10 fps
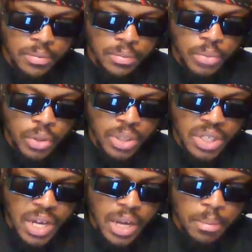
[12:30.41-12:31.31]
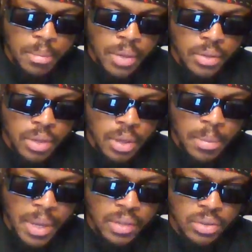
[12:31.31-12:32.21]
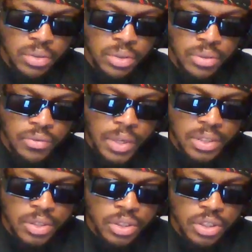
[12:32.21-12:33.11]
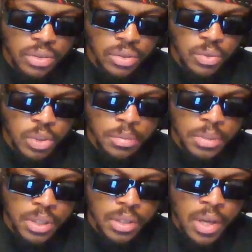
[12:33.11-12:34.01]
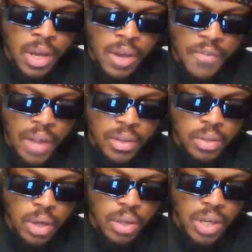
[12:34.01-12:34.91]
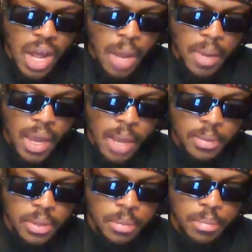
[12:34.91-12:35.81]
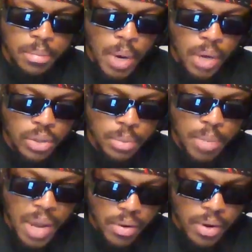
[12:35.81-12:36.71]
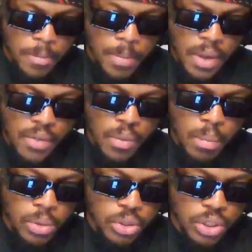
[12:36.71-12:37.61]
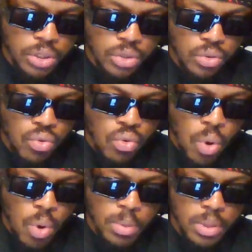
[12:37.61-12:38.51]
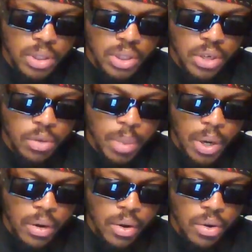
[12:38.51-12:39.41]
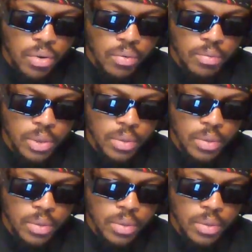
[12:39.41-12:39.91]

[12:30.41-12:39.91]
More than not, mothers are main source of raising children, which means fathers are the common absent parent for most children who grow up in single parent homes.